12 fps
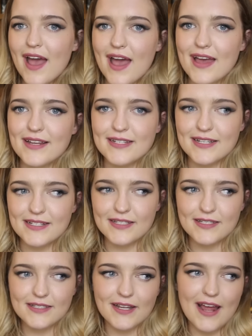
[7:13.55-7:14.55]
and
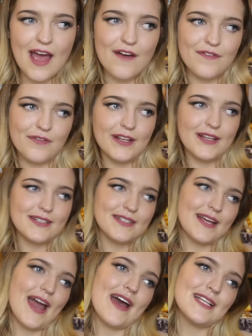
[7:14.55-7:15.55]
it's gonna have
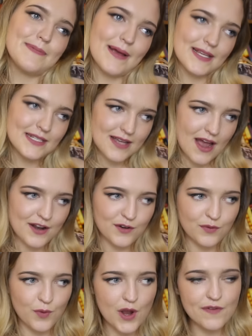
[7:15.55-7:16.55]
realistic aspects kind
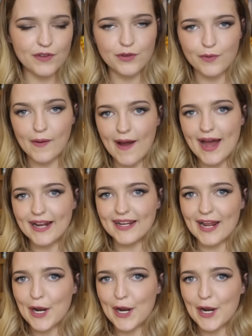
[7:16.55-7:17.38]
of woven throughout it,